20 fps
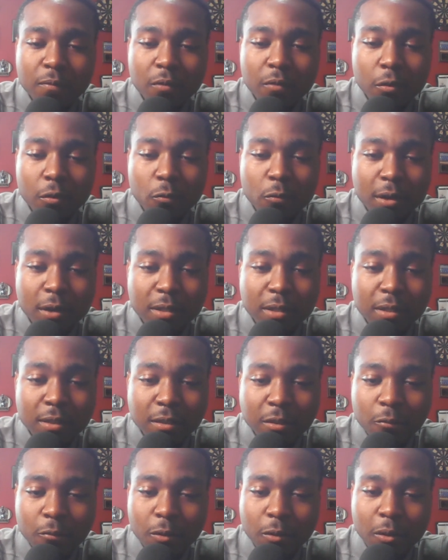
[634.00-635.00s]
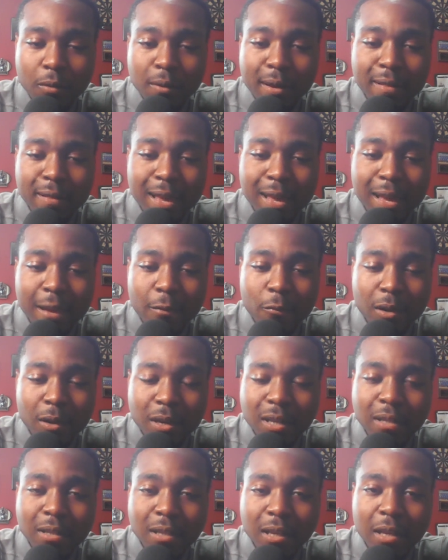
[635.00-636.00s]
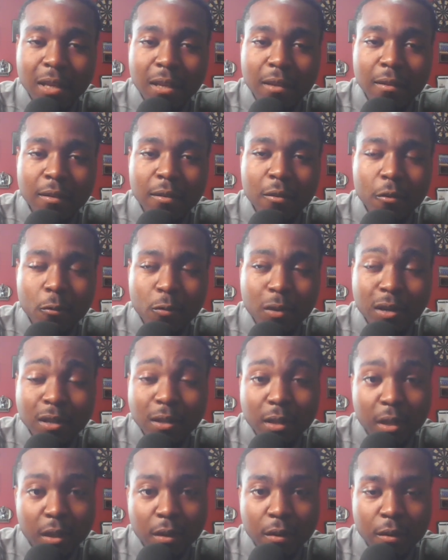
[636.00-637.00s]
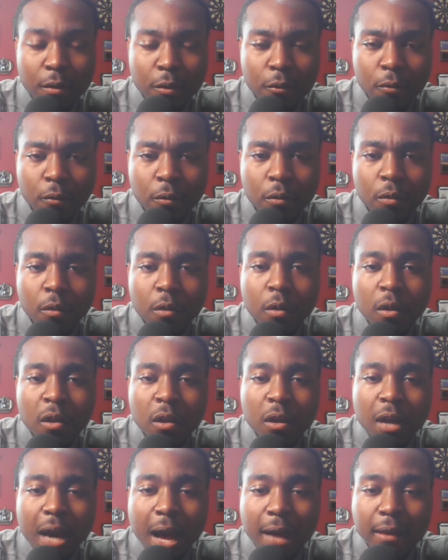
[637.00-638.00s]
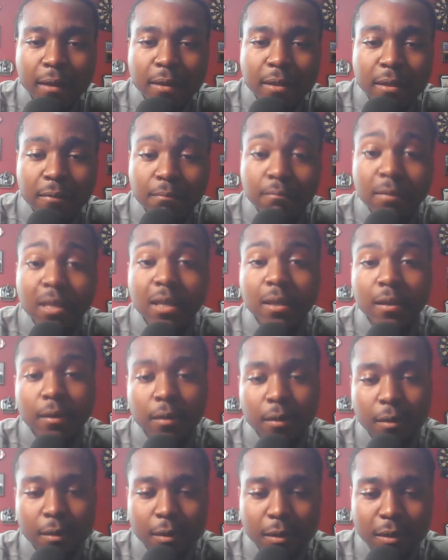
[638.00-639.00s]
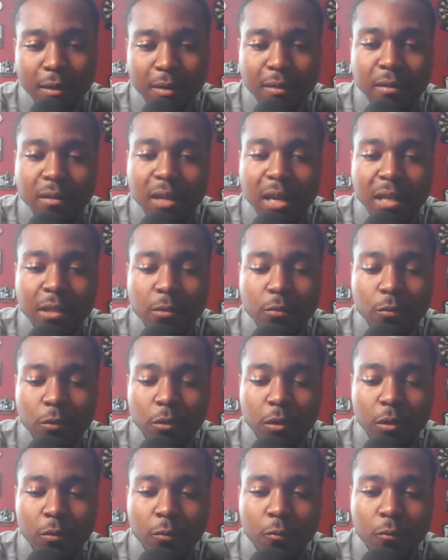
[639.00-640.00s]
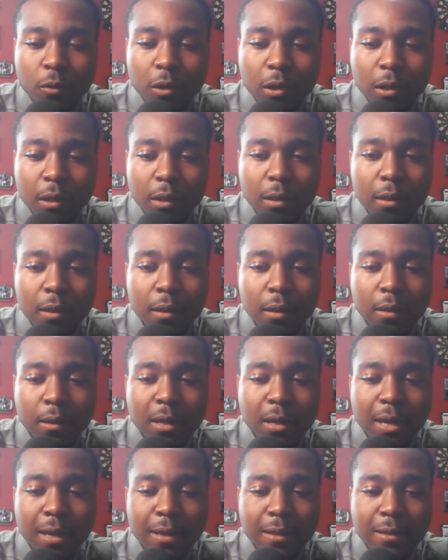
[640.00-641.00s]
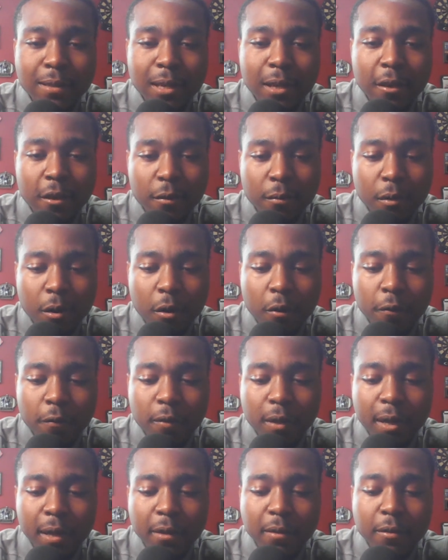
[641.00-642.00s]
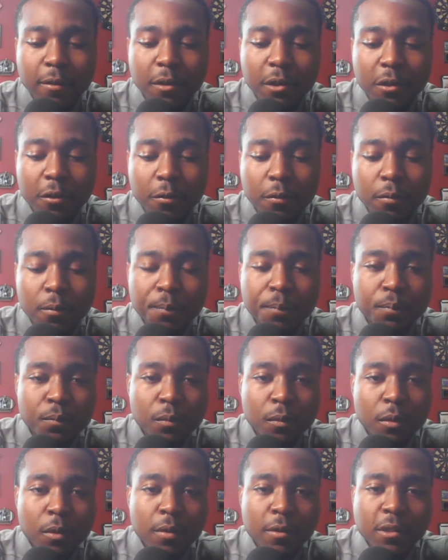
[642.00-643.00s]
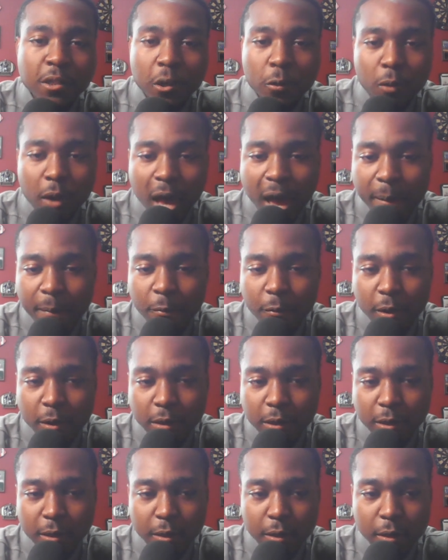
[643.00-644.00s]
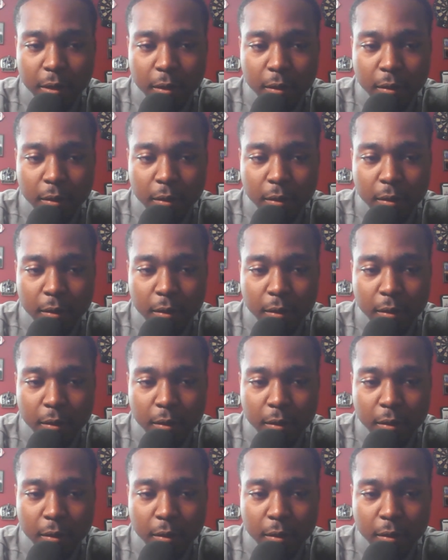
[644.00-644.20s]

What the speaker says: for the rest of his career like that. What he did, what he didn't do, to me, that's really what kind of set him off, like, you know. So what happened was